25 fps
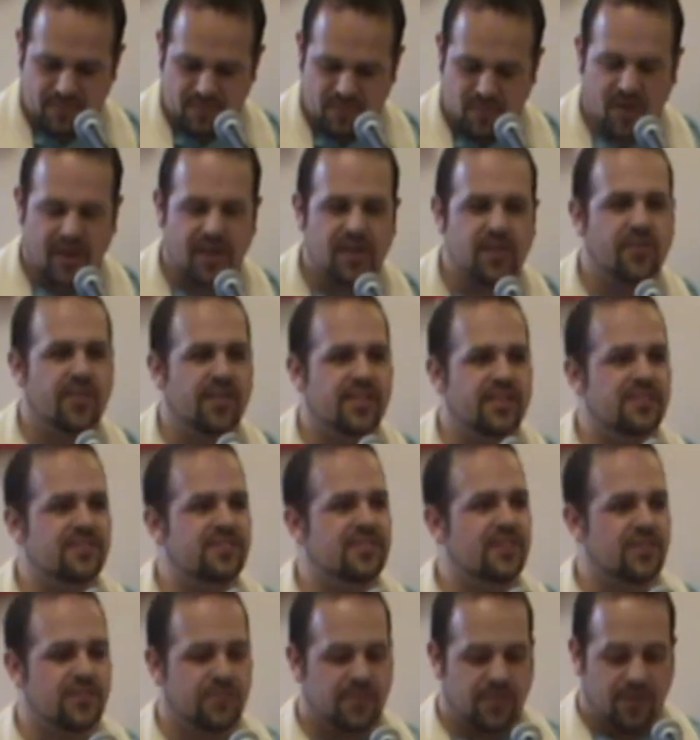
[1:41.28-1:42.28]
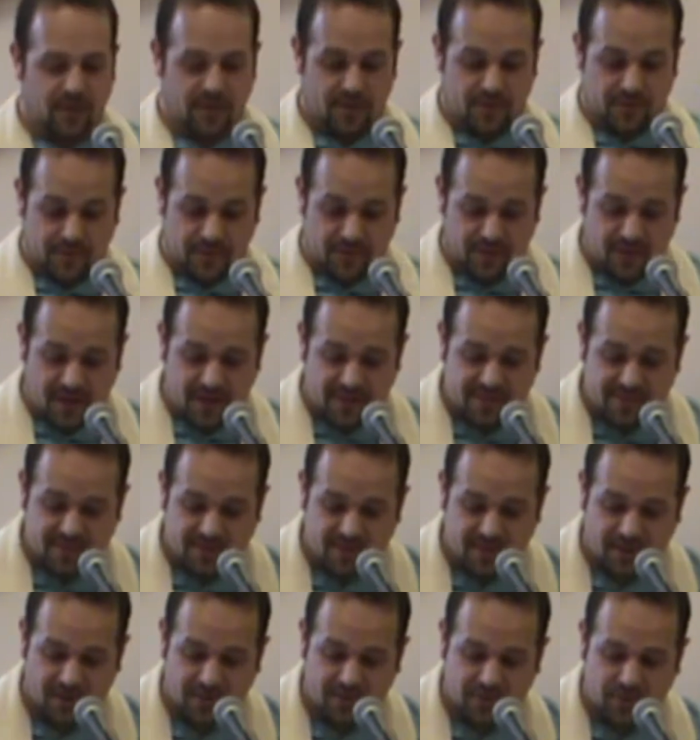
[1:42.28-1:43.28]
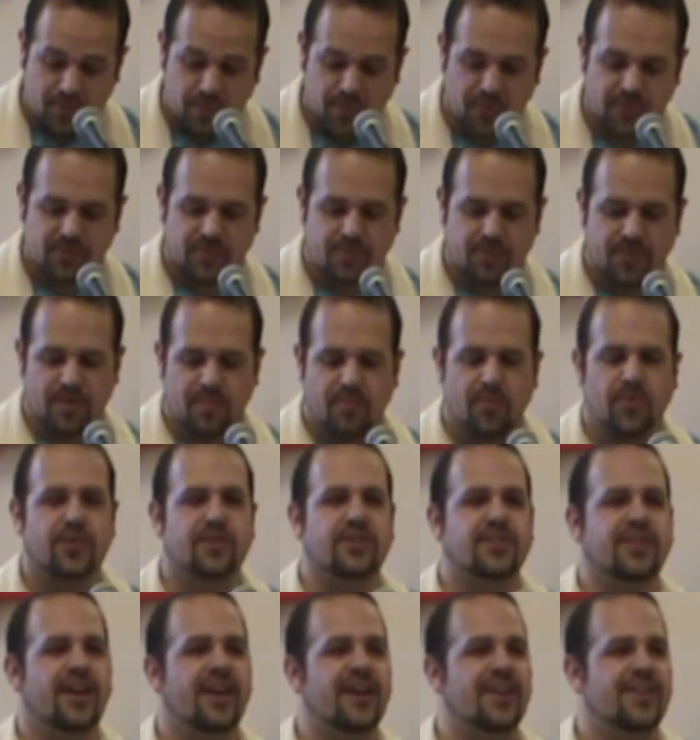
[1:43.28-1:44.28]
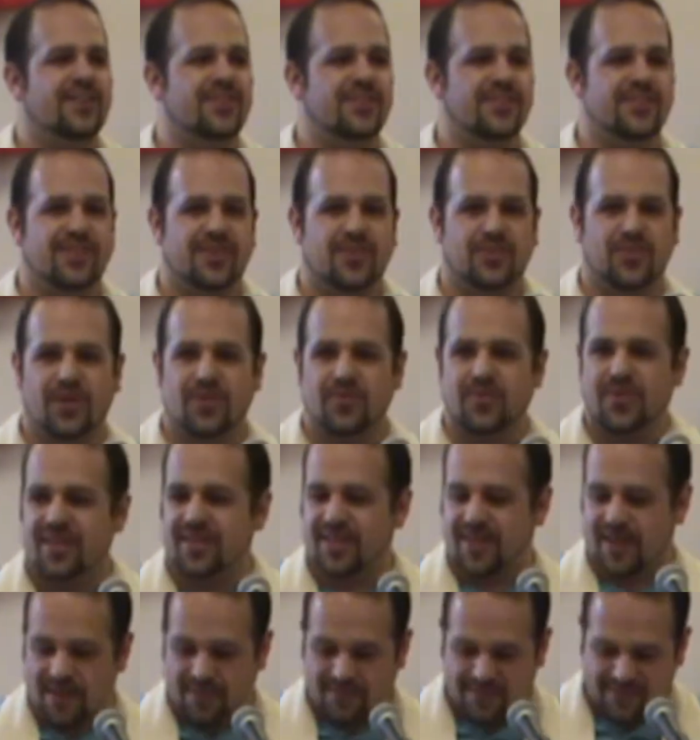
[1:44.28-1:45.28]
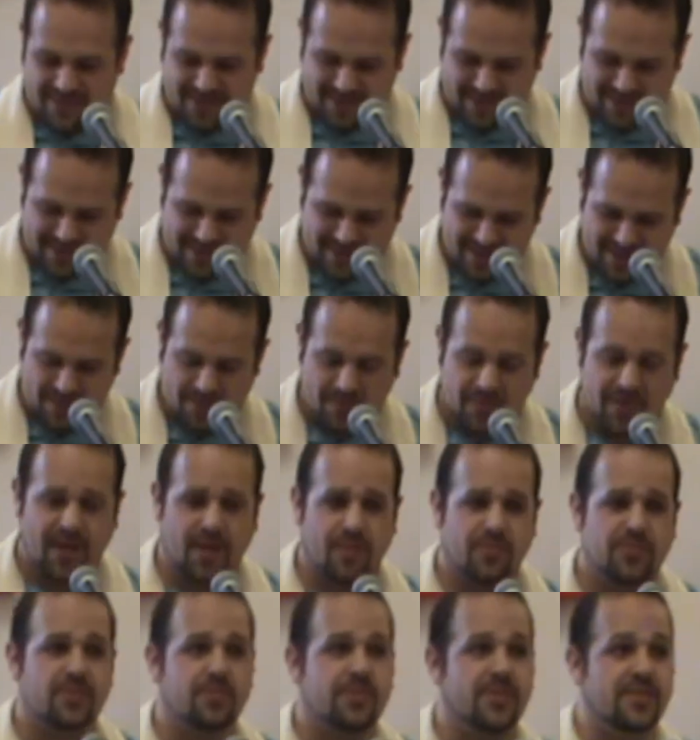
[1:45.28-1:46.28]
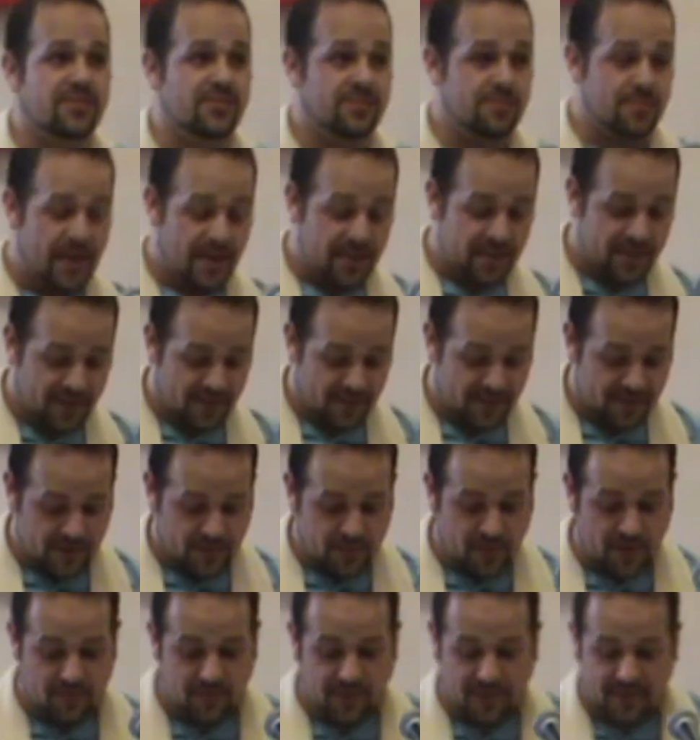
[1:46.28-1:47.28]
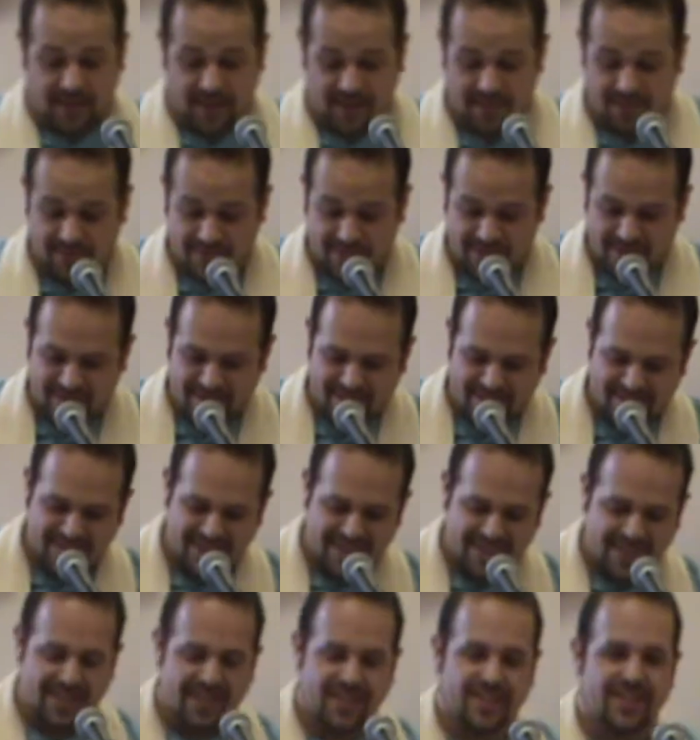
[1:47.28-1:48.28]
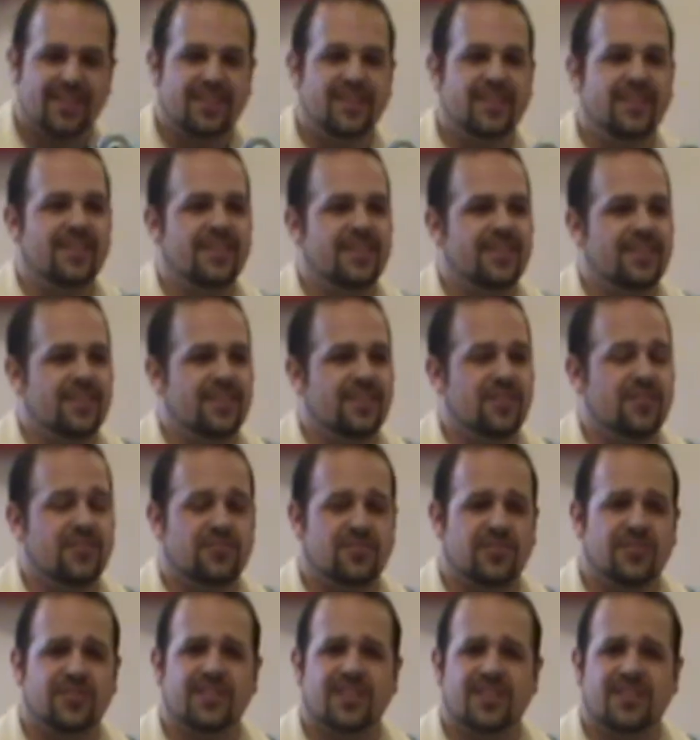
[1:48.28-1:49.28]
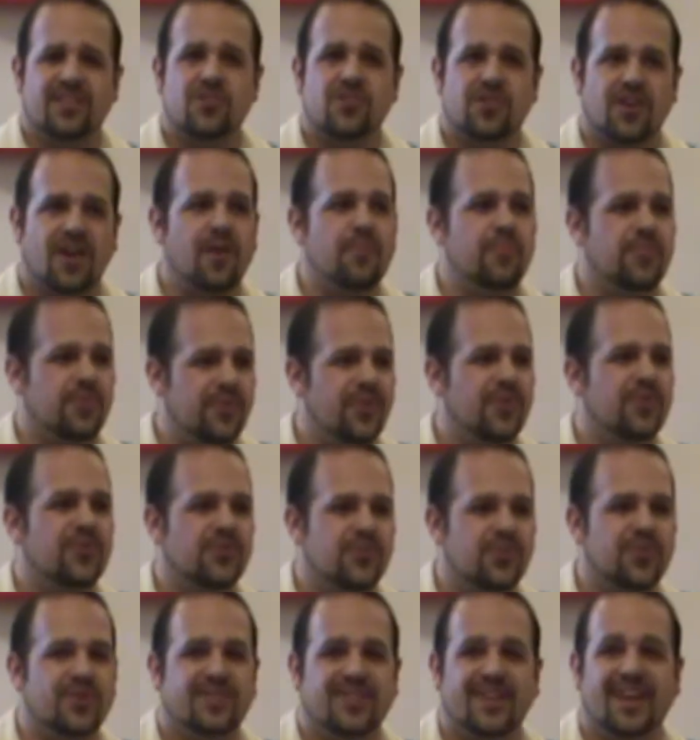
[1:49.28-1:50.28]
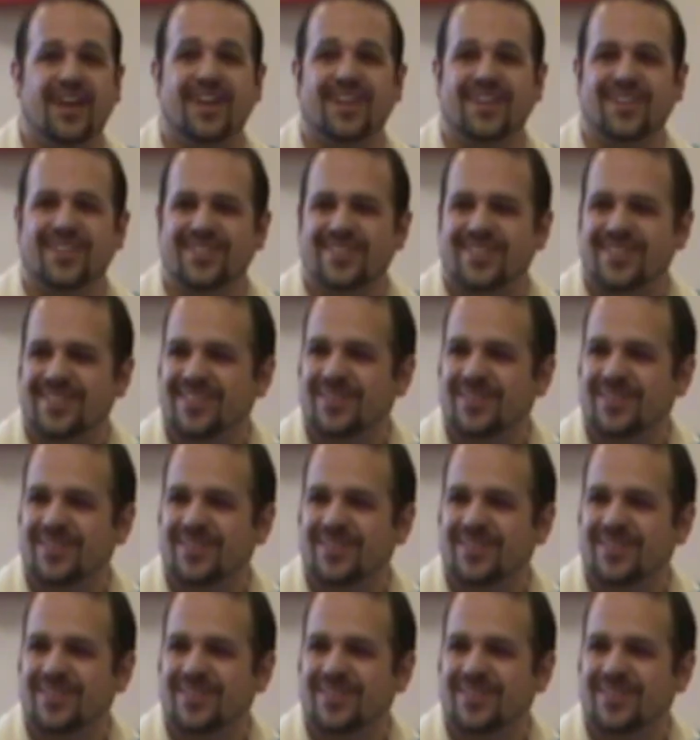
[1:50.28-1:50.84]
I know, at least as far as for us, our group was a bit more tired than when we left, perhaps a bit smellier than when we left. Certainly the chaperones were tired.